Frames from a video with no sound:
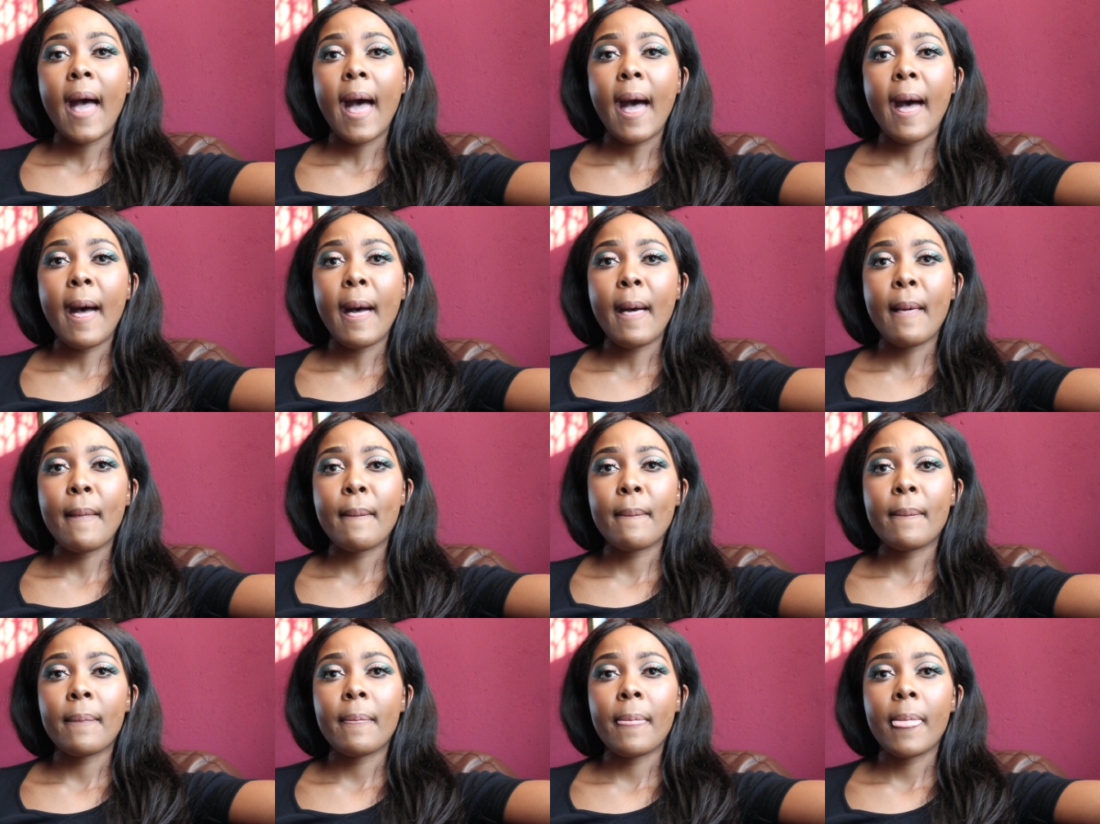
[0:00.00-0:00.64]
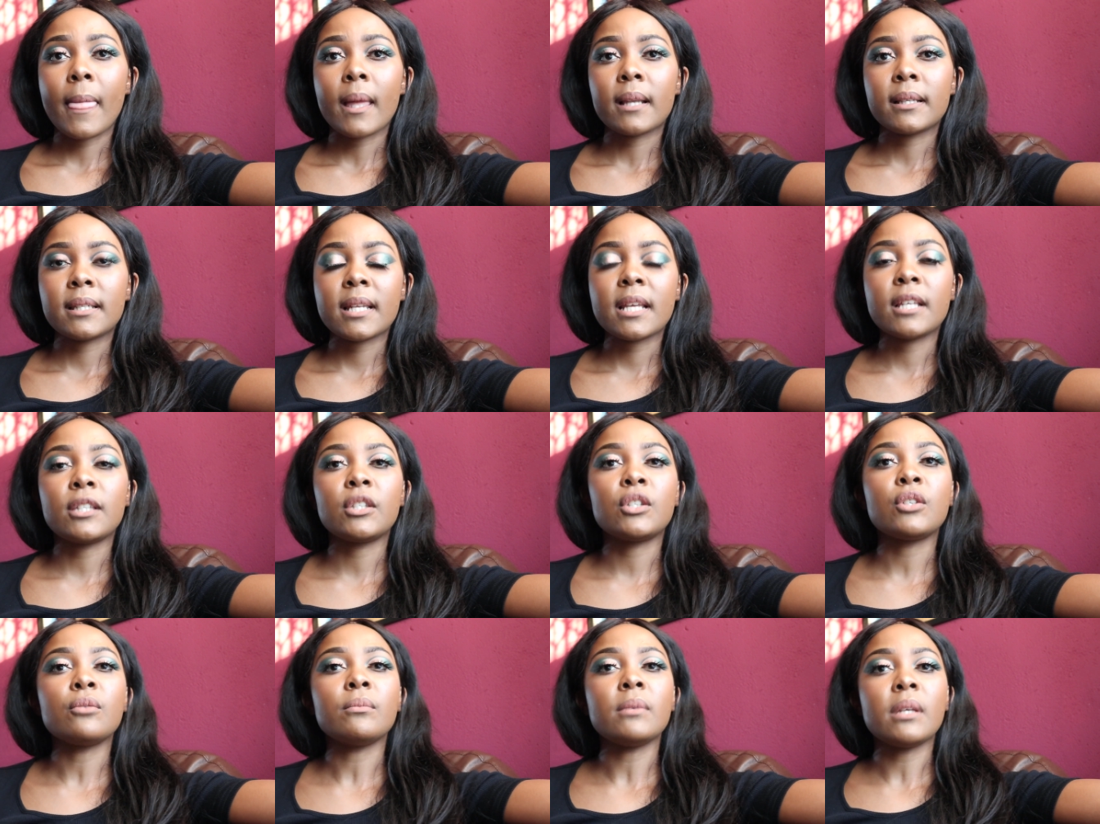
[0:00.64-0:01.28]
um,
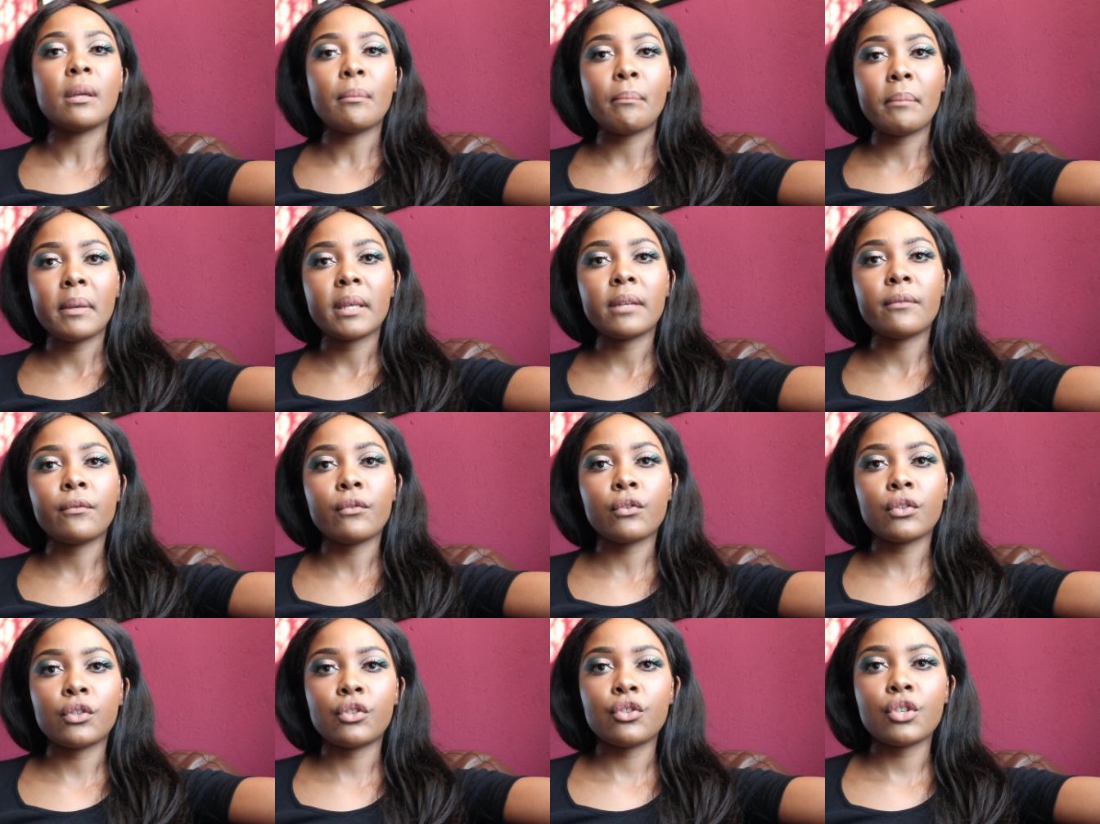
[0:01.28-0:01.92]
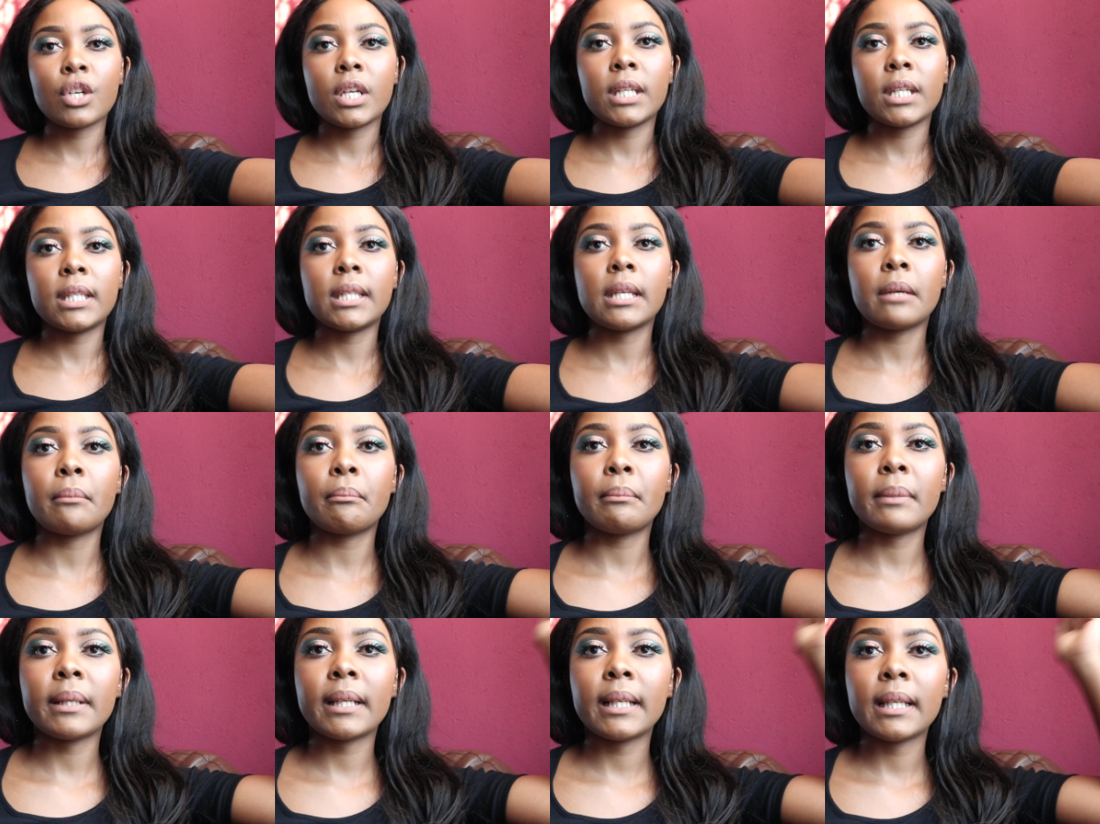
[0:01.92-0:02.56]
tends to be a bit
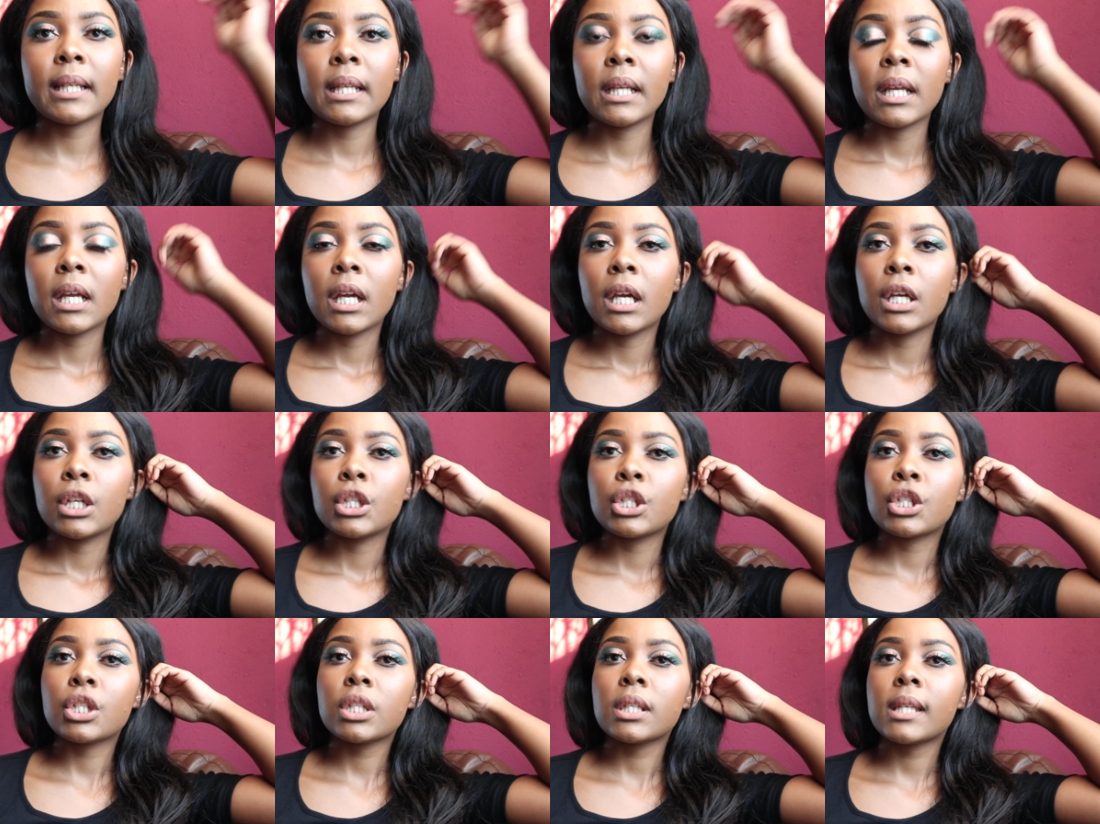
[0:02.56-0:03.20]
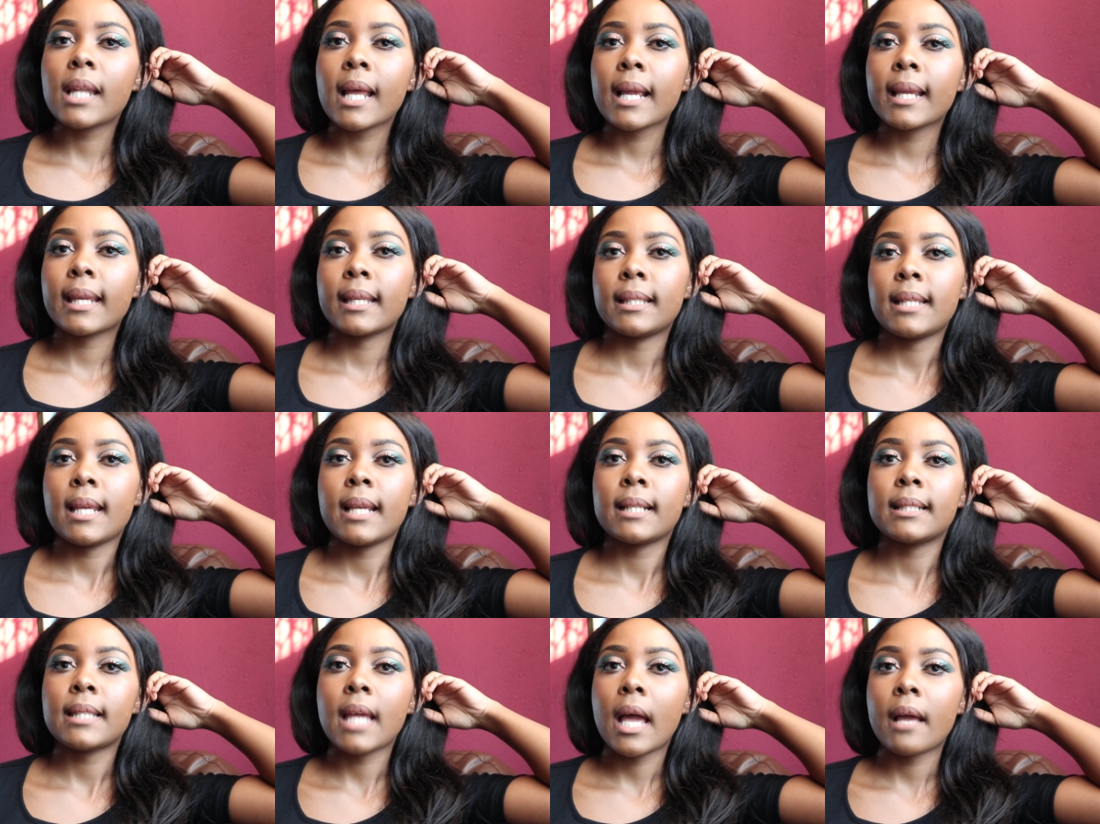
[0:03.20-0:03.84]
frustrating, but just like
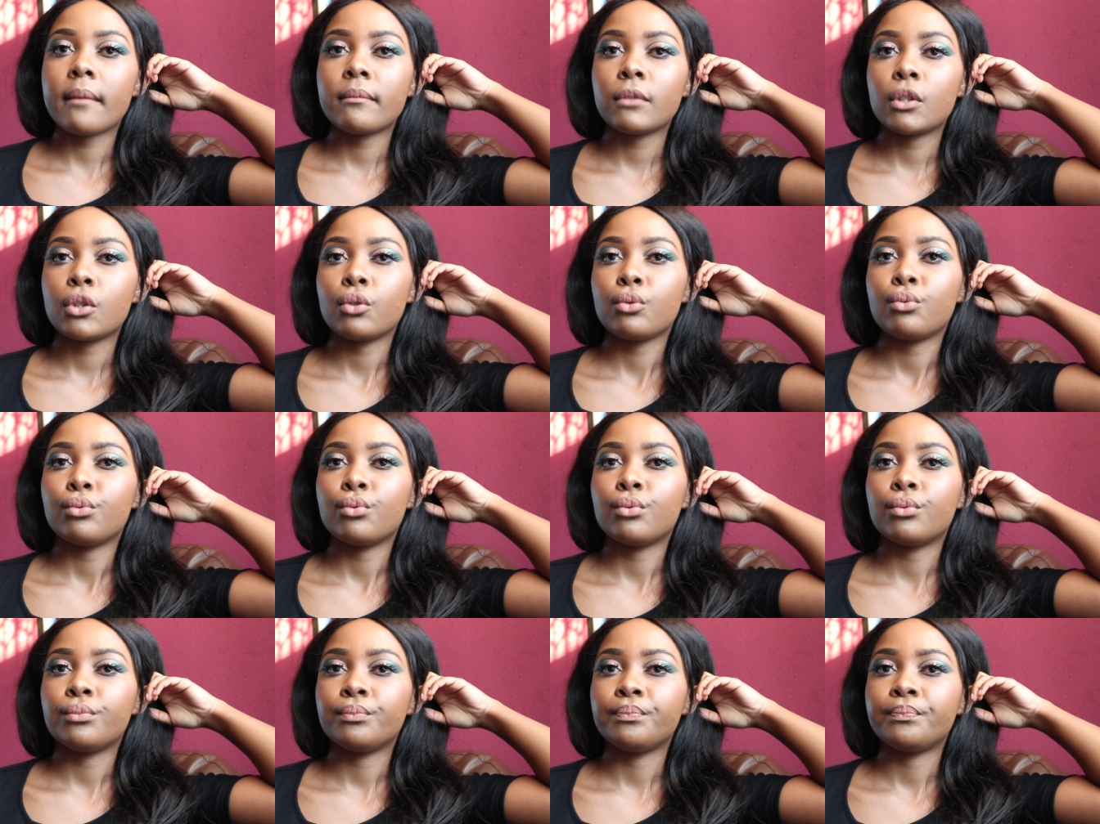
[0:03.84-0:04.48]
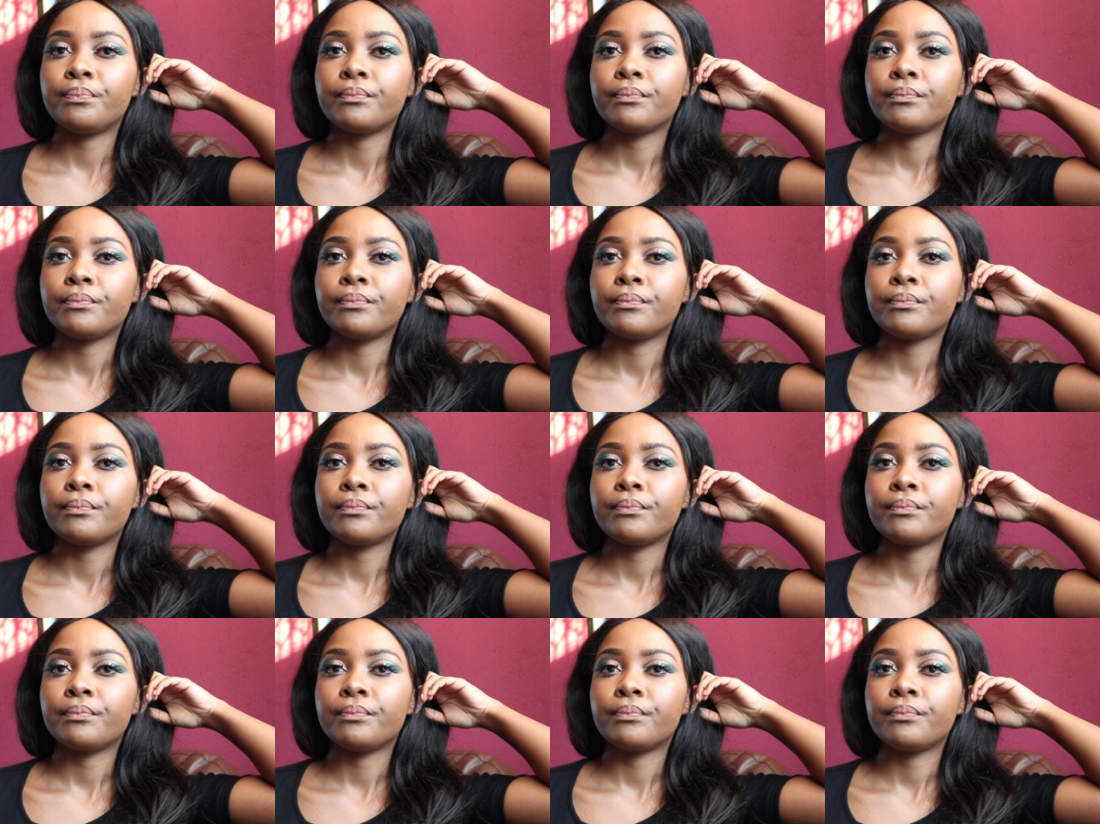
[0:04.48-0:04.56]
take time to